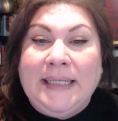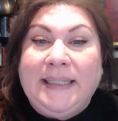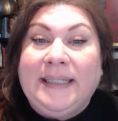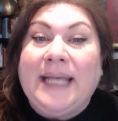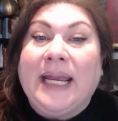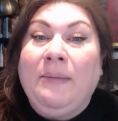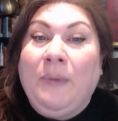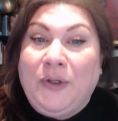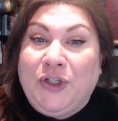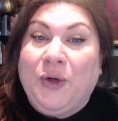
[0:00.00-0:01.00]
is the
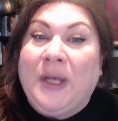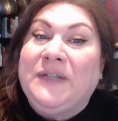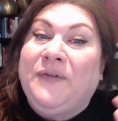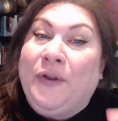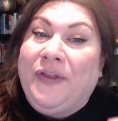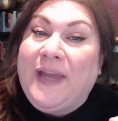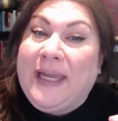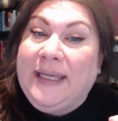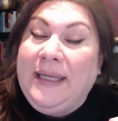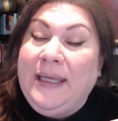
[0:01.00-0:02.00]
second most stressful
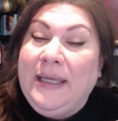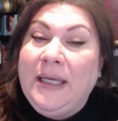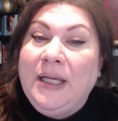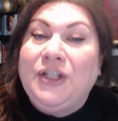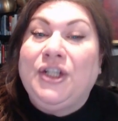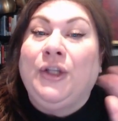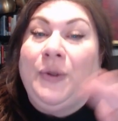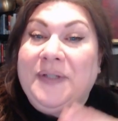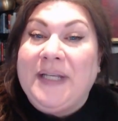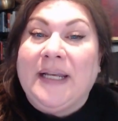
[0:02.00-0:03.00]
thing to
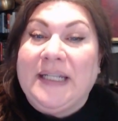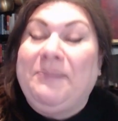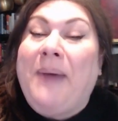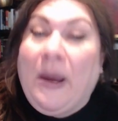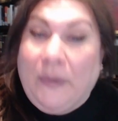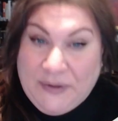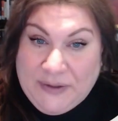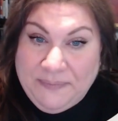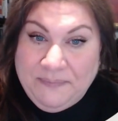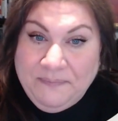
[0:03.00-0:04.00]
losing a
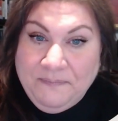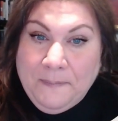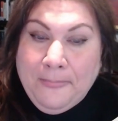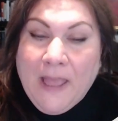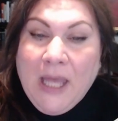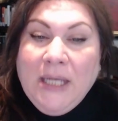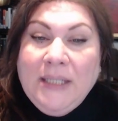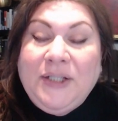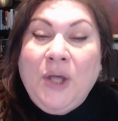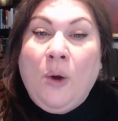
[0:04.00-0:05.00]
spouse.
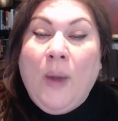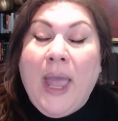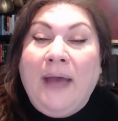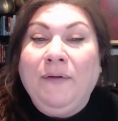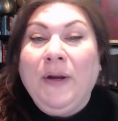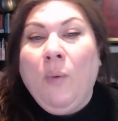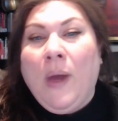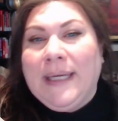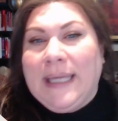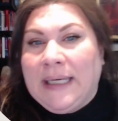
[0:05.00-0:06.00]
So
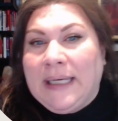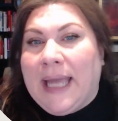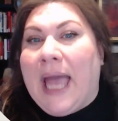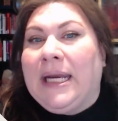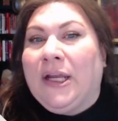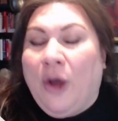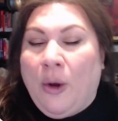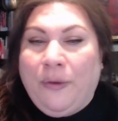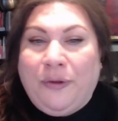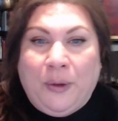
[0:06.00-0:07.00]
everyone can kind of
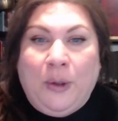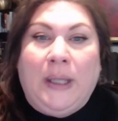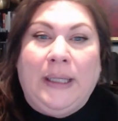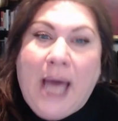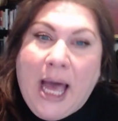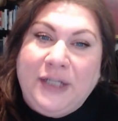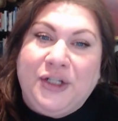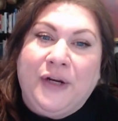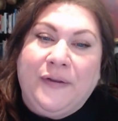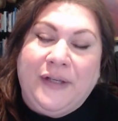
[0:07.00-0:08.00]
go through a
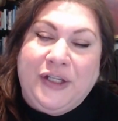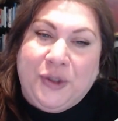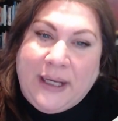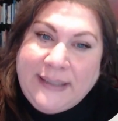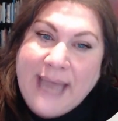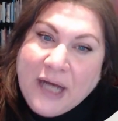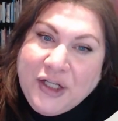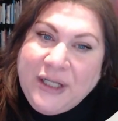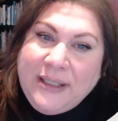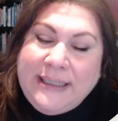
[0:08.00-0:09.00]
lot during these
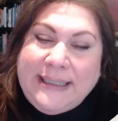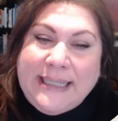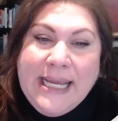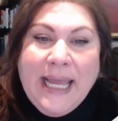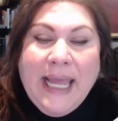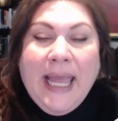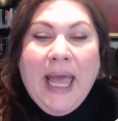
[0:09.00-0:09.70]
transactions.